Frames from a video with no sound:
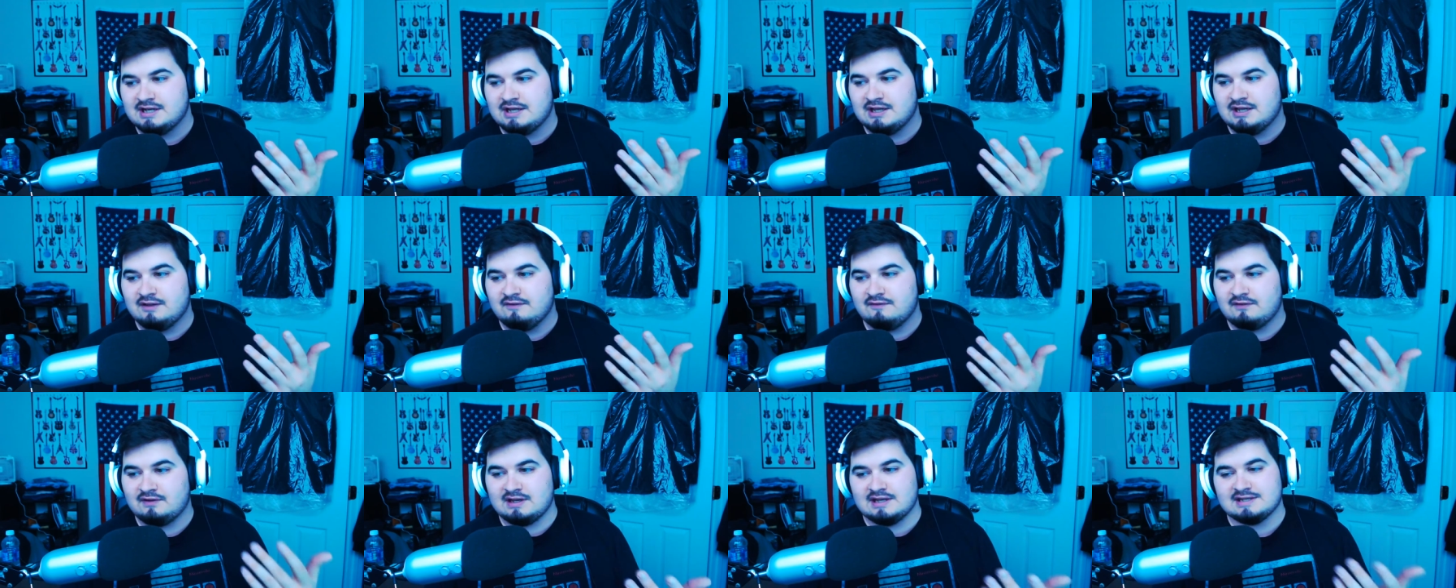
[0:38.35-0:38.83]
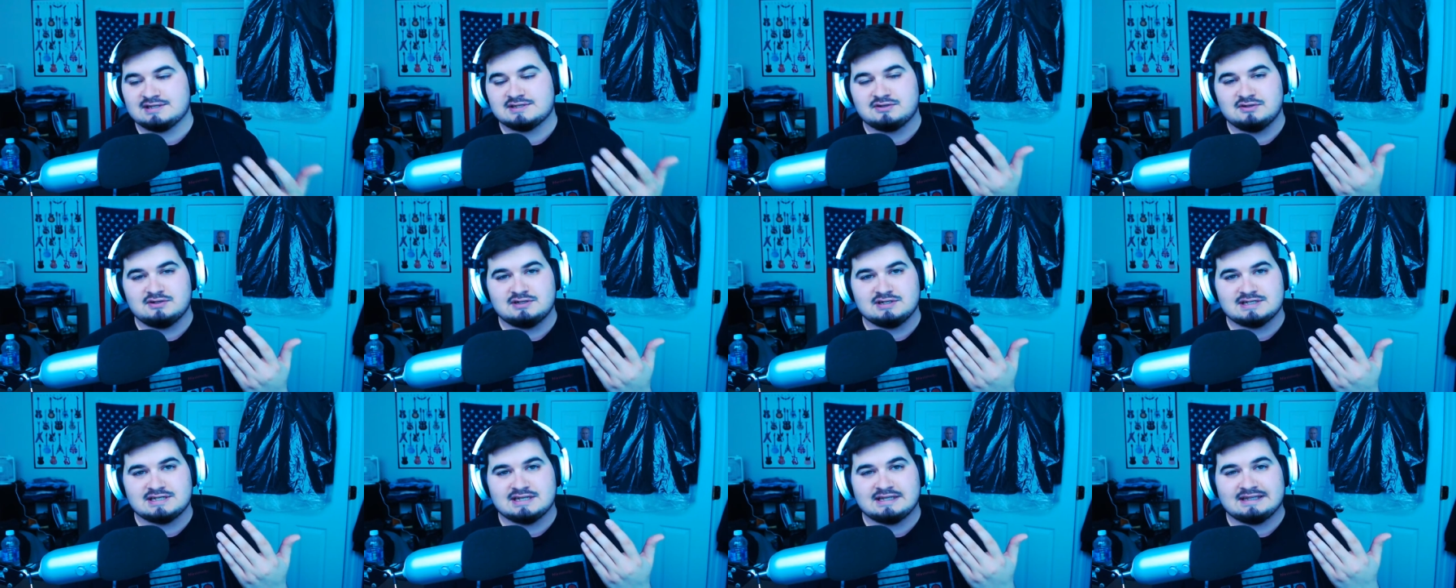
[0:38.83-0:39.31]
If you guys could
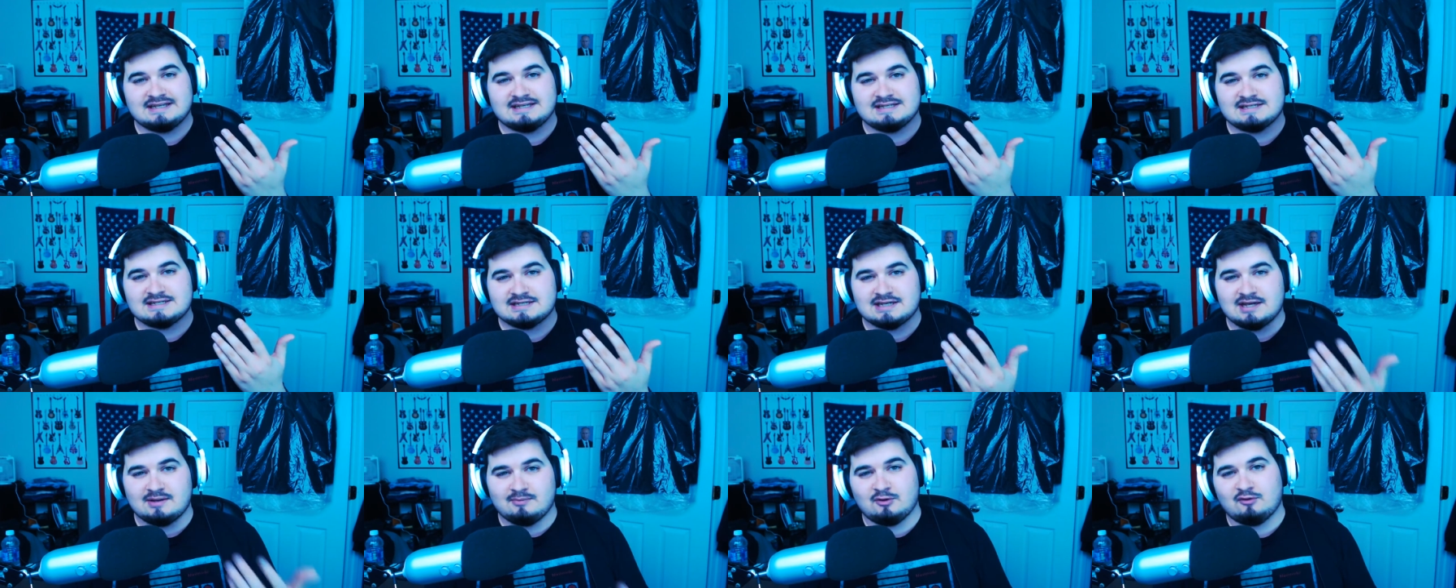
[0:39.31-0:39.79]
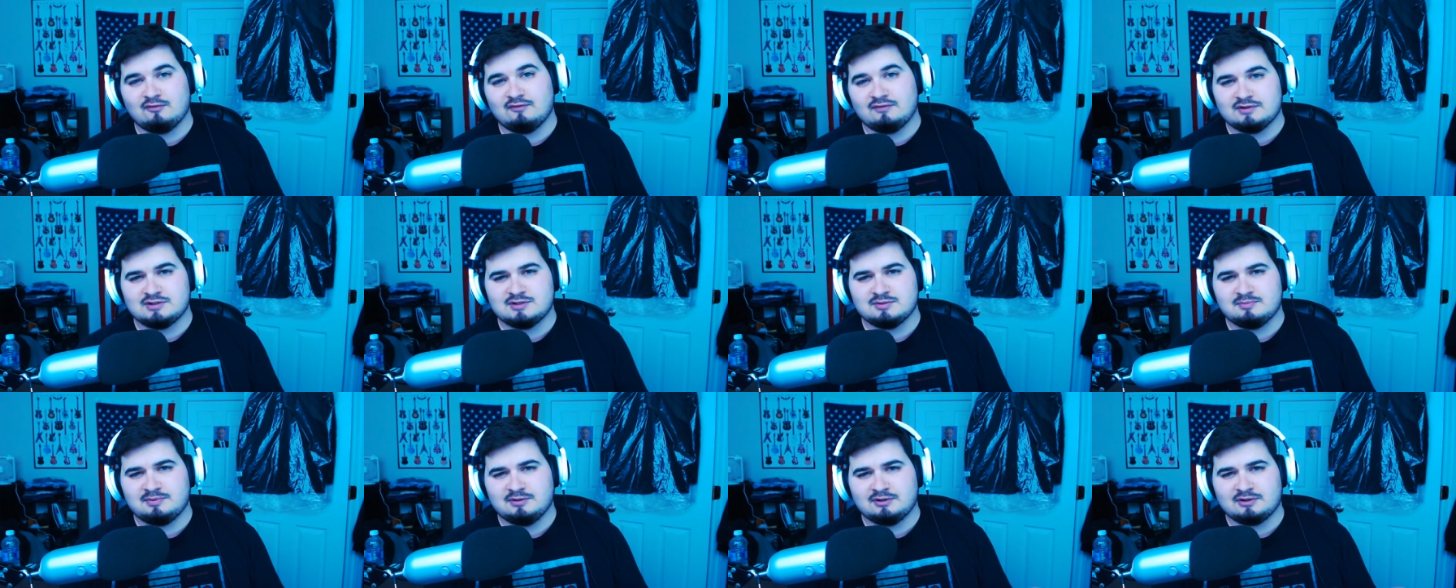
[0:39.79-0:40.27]
just at least come over
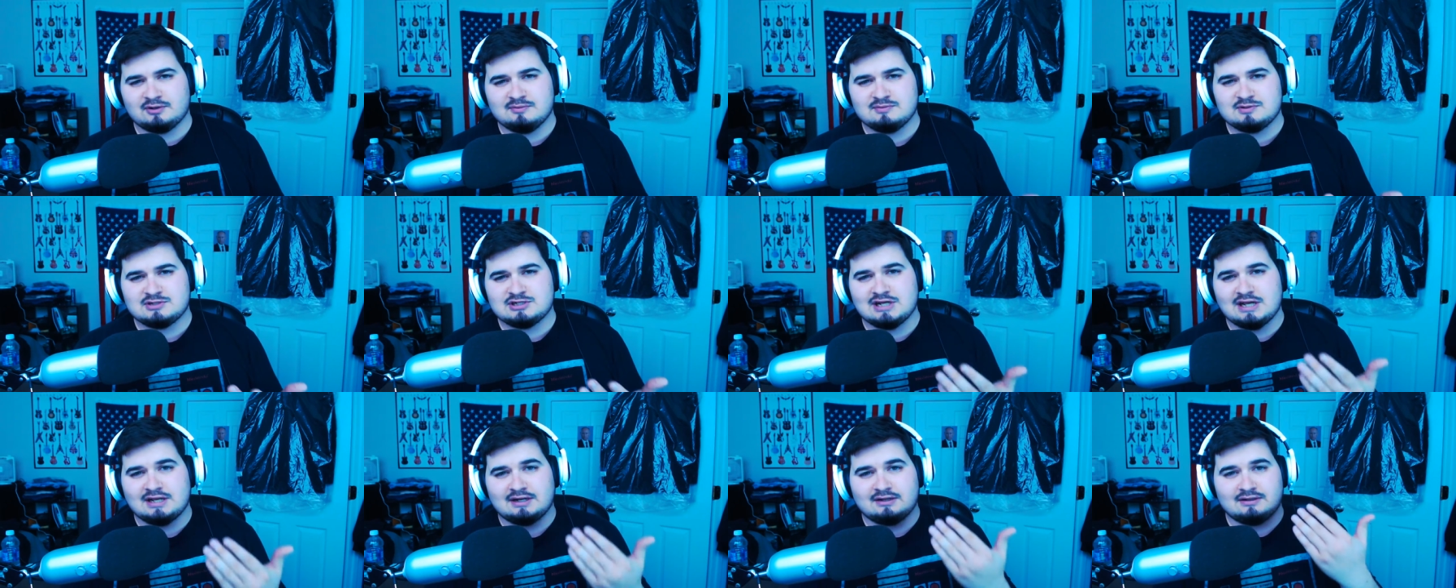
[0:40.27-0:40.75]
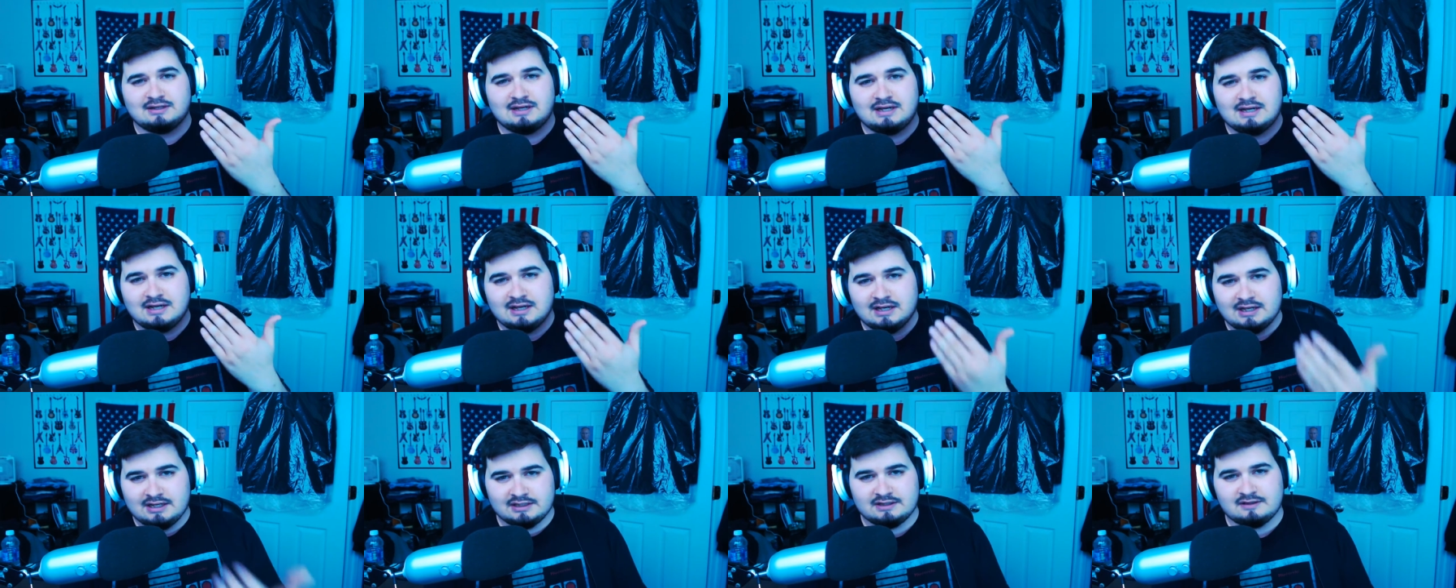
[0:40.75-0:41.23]
to Pilgrim's channel,
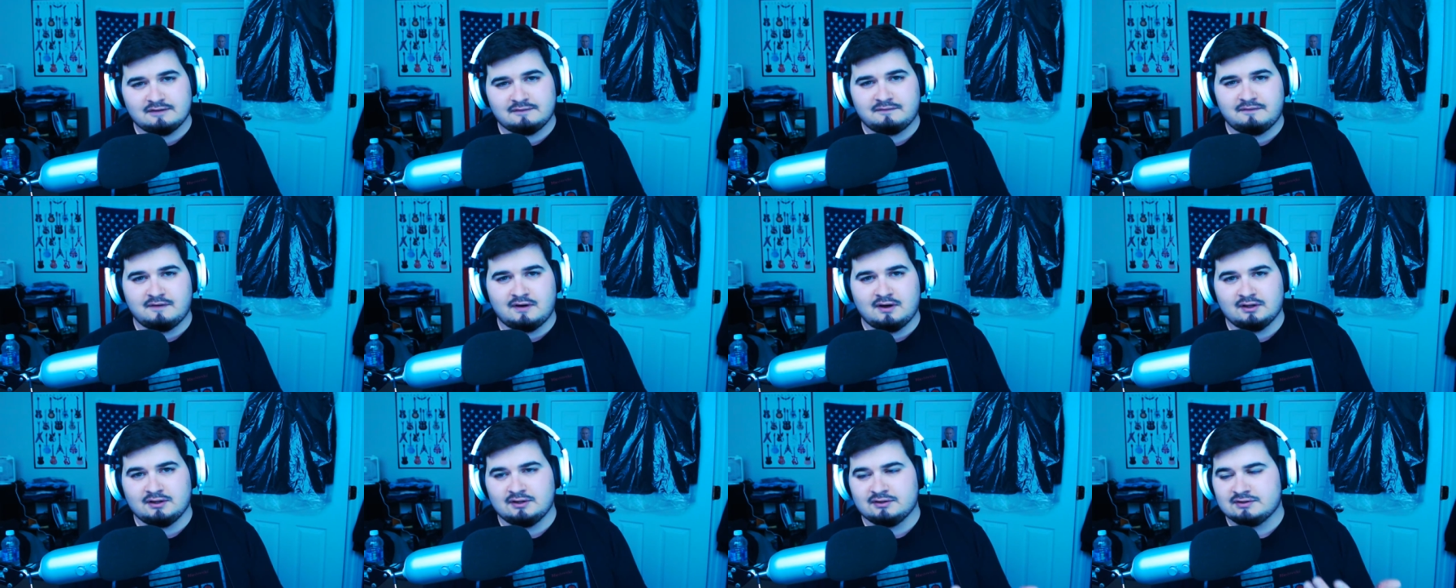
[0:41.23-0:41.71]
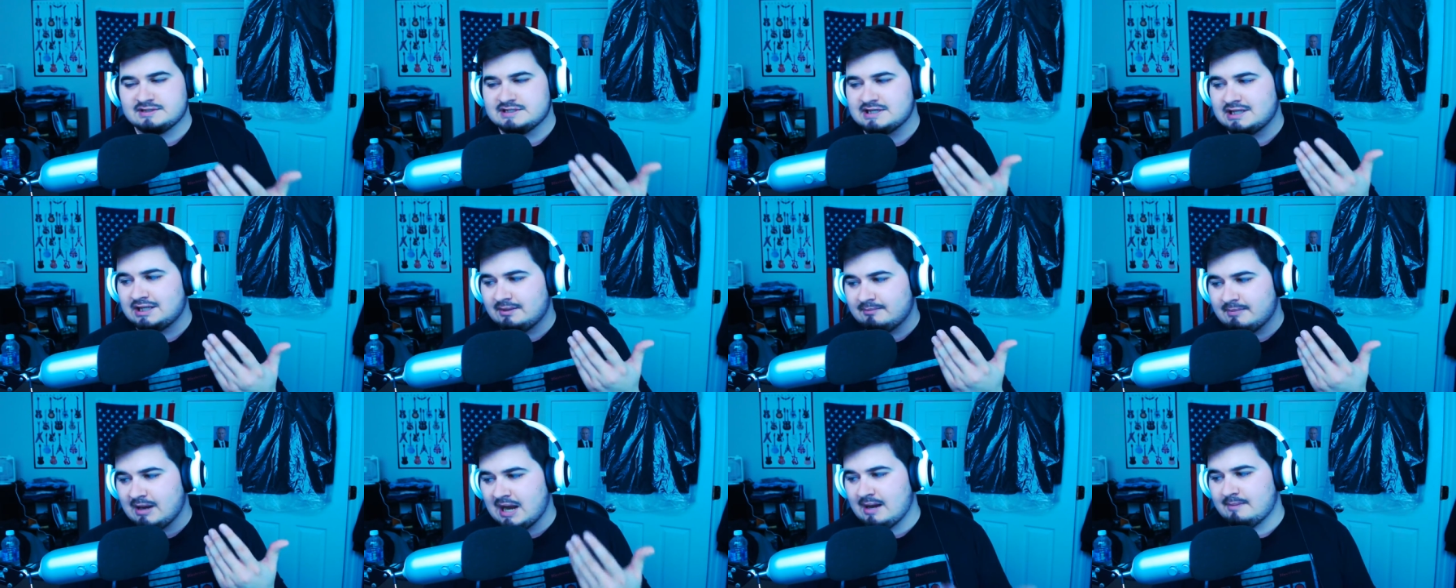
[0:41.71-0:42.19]
hit the follow, tell
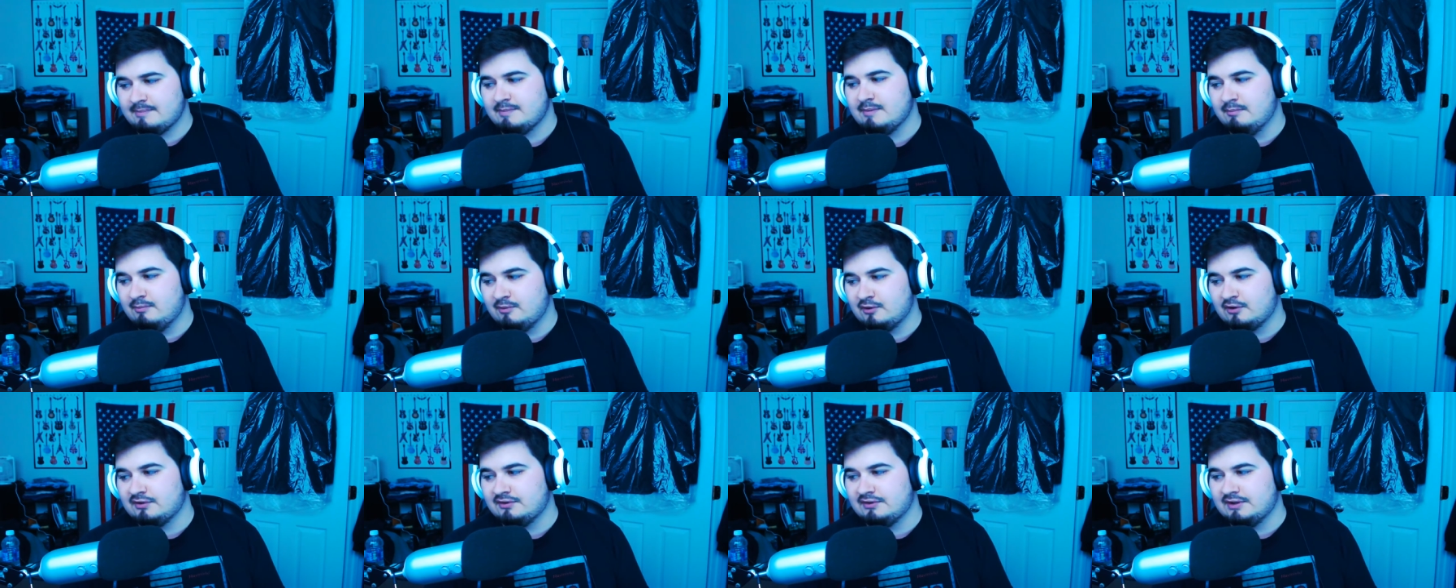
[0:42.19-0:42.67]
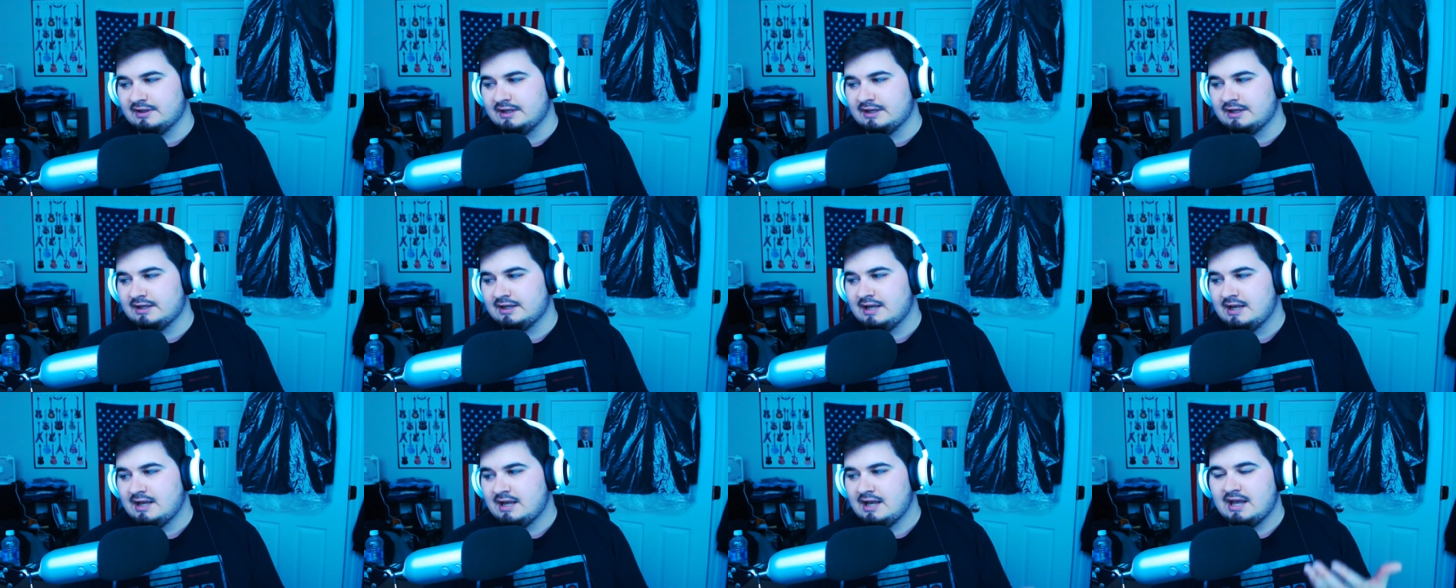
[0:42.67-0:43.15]
him happy birthday,